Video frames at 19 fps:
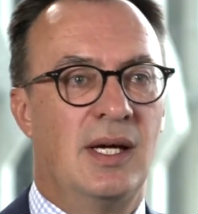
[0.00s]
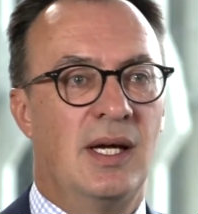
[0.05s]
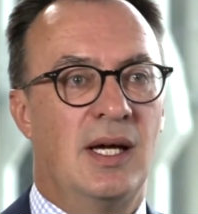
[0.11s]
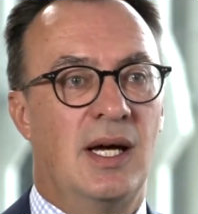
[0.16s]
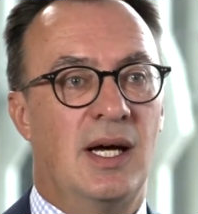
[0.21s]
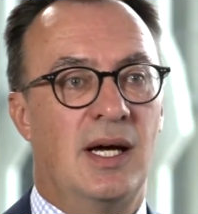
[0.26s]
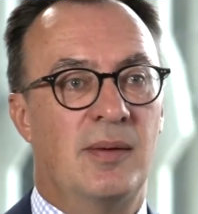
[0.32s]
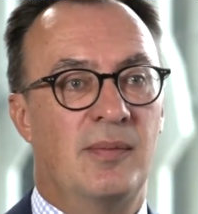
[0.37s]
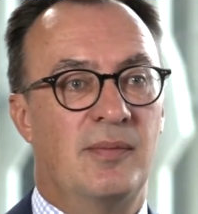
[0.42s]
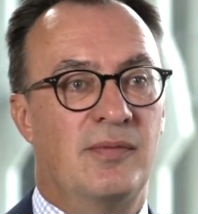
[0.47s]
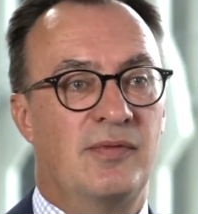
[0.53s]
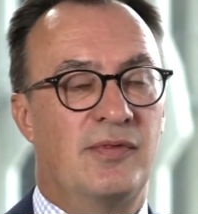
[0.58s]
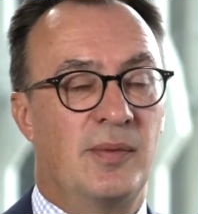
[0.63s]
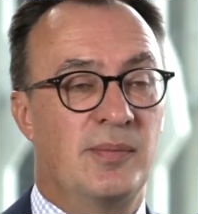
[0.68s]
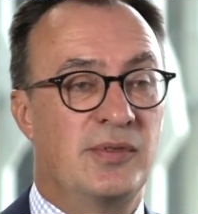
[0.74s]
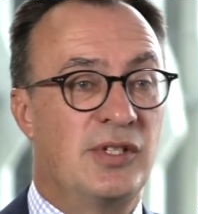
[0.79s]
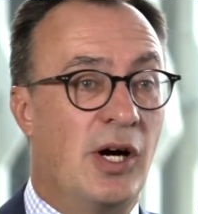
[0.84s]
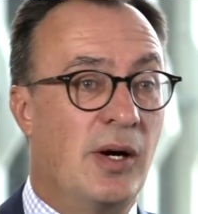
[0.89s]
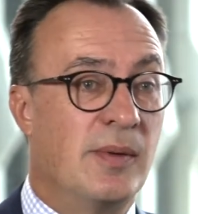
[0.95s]

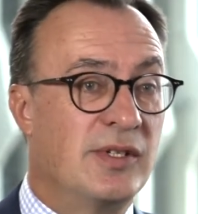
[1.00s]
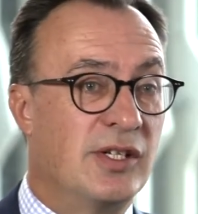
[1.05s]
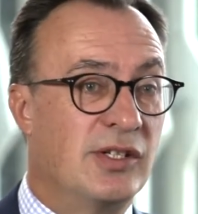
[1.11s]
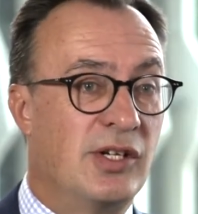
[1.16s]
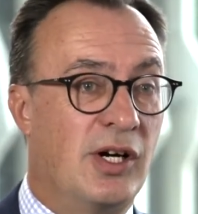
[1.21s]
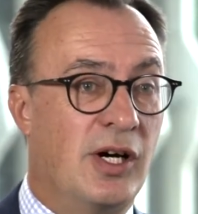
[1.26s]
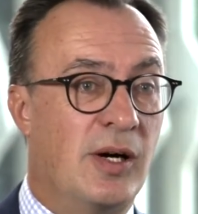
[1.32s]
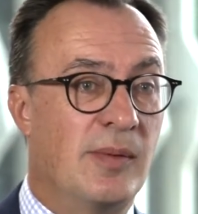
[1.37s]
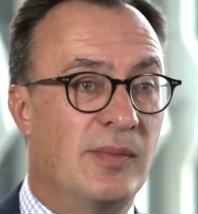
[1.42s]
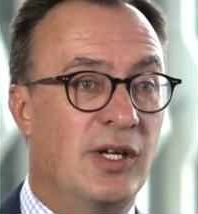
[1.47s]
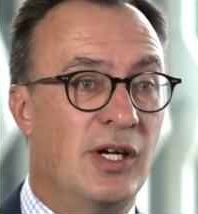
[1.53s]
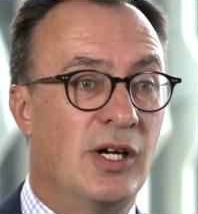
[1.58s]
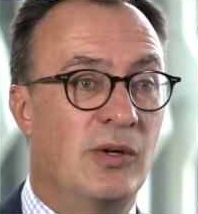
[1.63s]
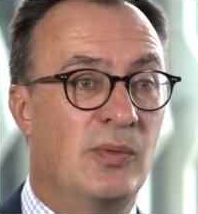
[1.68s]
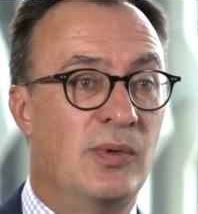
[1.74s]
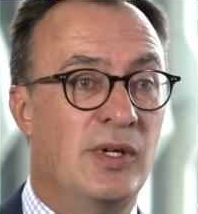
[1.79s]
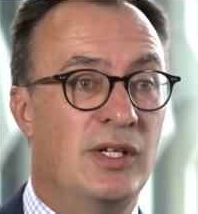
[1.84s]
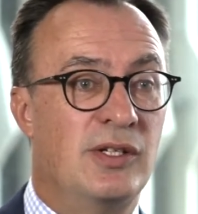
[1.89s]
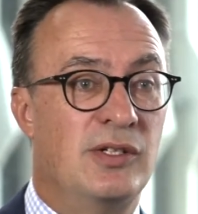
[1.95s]
From time to time, though,
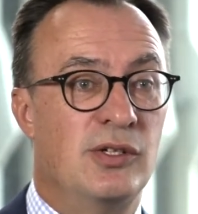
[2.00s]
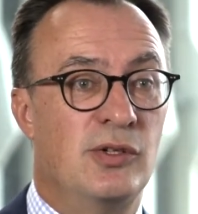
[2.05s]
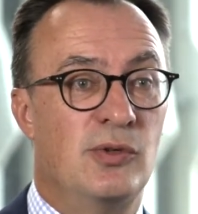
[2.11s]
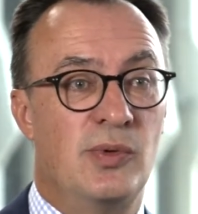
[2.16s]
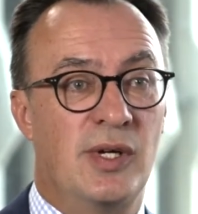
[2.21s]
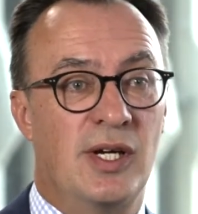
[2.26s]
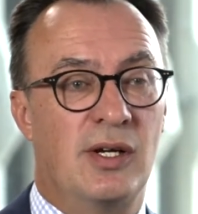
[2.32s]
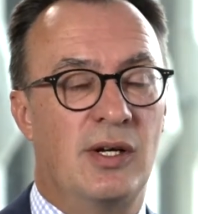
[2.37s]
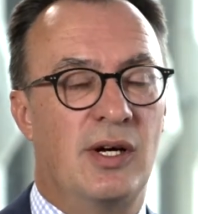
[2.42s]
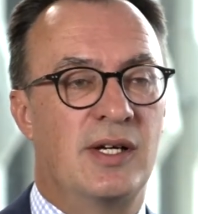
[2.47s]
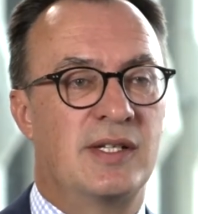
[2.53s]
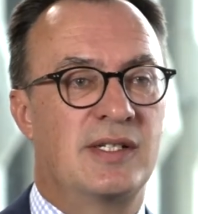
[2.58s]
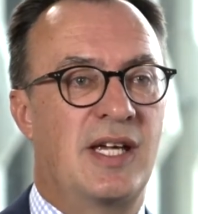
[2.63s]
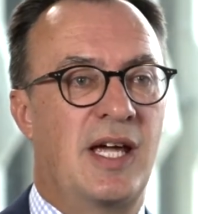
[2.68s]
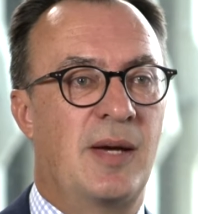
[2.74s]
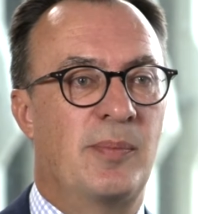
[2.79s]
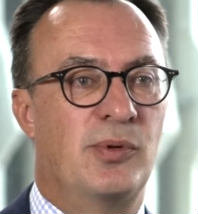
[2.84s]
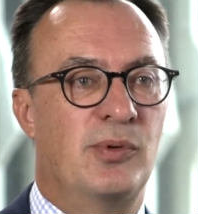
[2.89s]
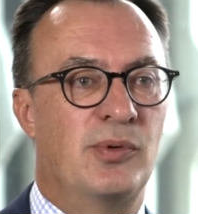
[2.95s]
we do realise
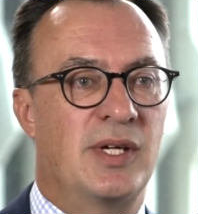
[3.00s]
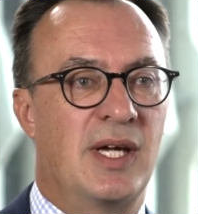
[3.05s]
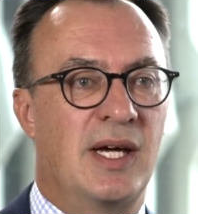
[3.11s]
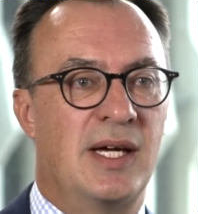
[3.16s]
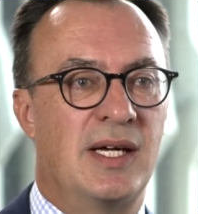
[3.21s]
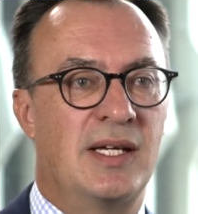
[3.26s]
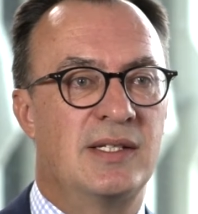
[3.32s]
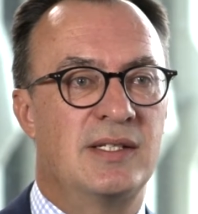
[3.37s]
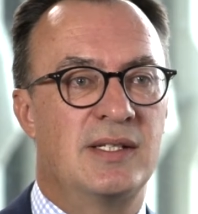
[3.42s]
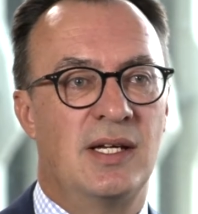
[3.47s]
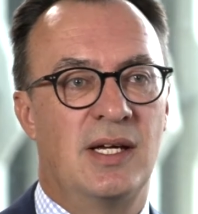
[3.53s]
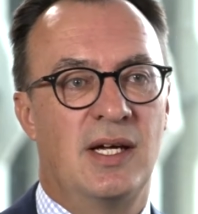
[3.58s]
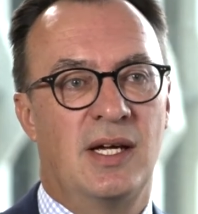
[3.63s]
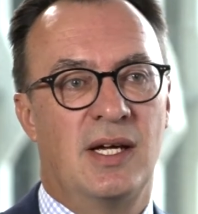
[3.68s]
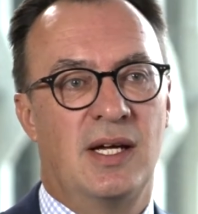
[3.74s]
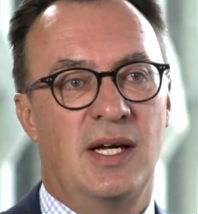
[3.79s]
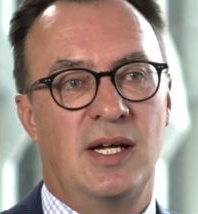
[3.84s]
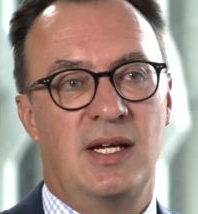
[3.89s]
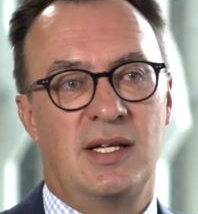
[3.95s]
capital gains.
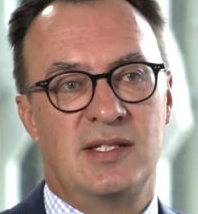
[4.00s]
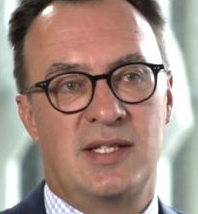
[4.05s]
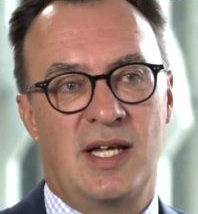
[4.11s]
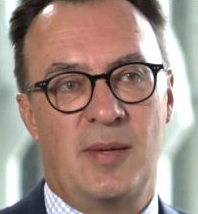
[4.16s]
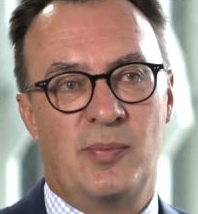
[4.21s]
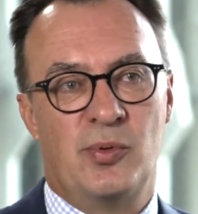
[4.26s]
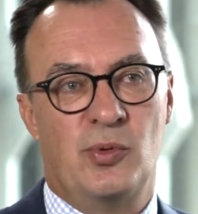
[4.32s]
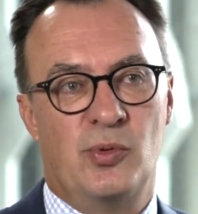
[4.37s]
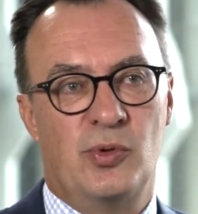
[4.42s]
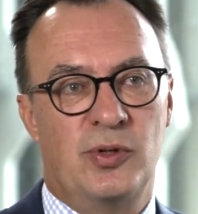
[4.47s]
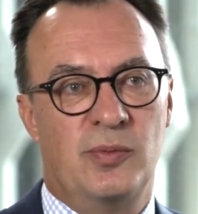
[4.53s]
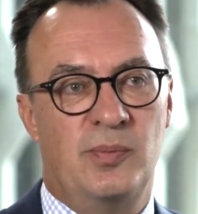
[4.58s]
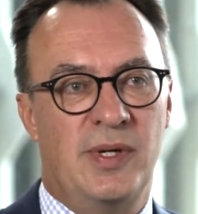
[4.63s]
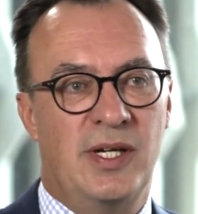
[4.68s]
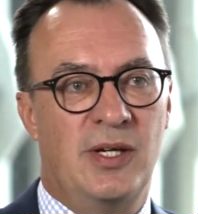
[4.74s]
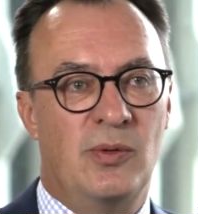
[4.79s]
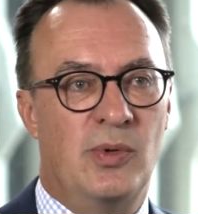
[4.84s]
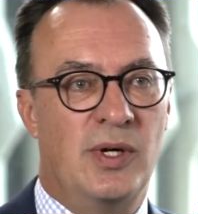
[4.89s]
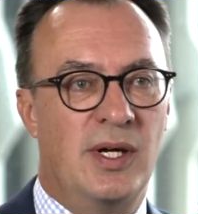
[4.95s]
An example would
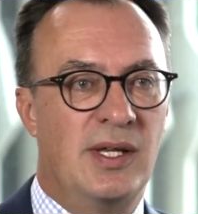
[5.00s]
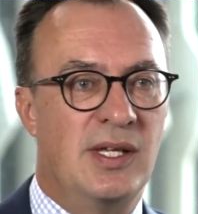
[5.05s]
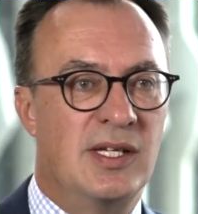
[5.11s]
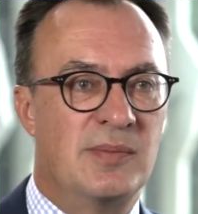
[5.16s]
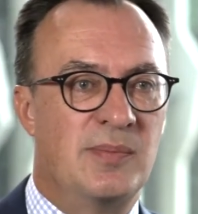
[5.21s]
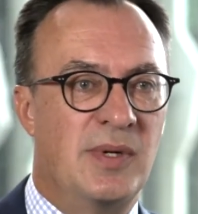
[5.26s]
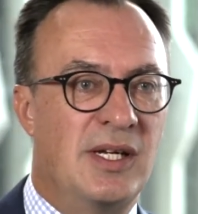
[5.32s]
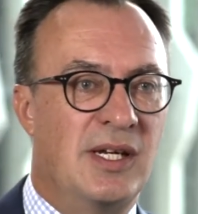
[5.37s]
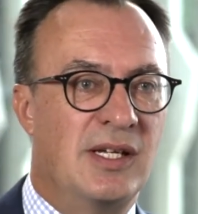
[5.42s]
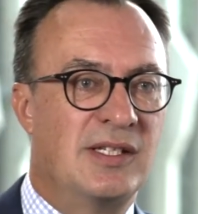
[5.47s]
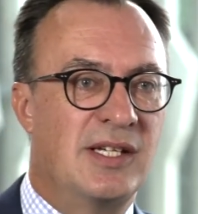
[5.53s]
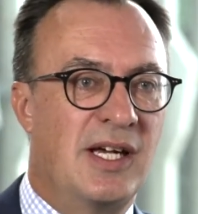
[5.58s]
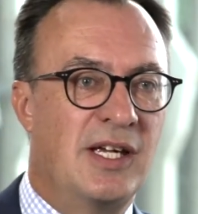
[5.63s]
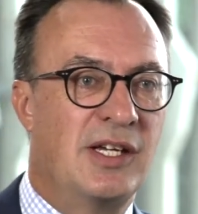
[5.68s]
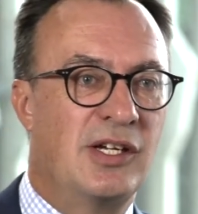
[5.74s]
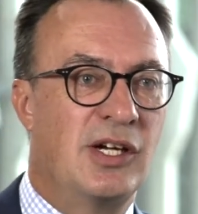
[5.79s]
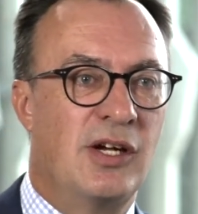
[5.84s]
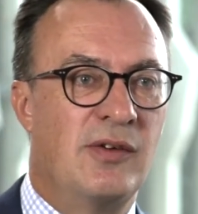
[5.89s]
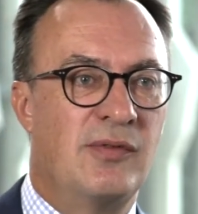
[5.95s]
be where there's been a
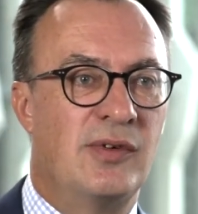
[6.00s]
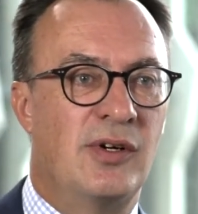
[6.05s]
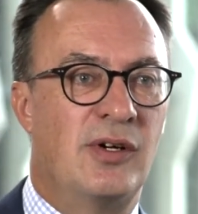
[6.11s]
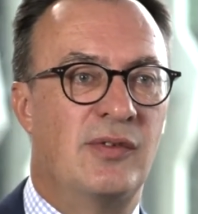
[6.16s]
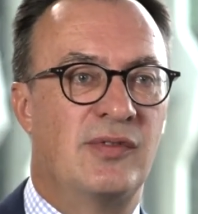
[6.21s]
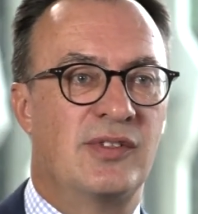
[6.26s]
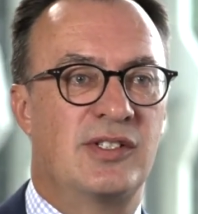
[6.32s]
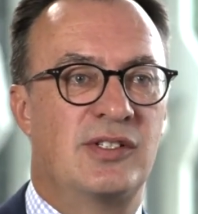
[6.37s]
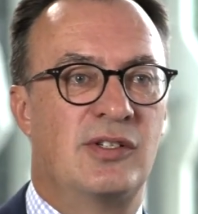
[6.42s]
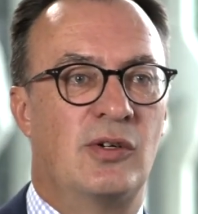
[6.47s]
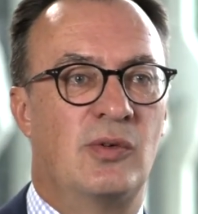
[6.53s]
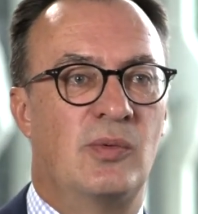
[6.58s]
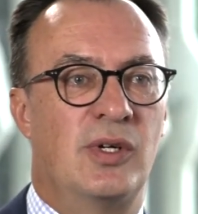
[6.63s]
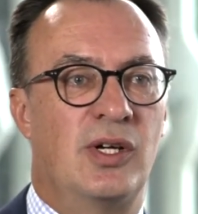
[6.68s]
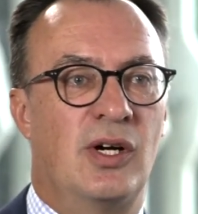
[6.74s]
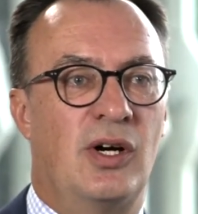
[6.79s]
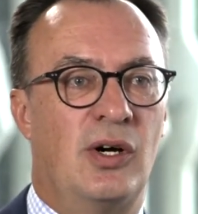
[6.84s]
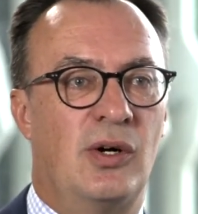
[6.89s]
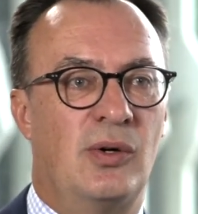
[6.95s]
takeover of a stock we
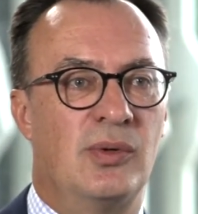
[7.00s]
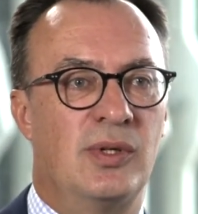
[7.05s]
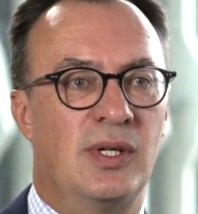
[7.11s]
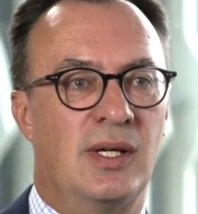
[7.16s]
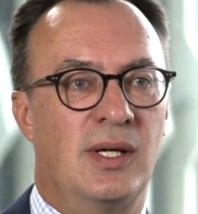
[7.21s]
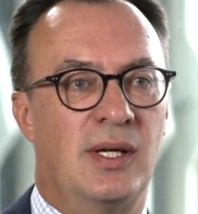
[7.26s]
hold.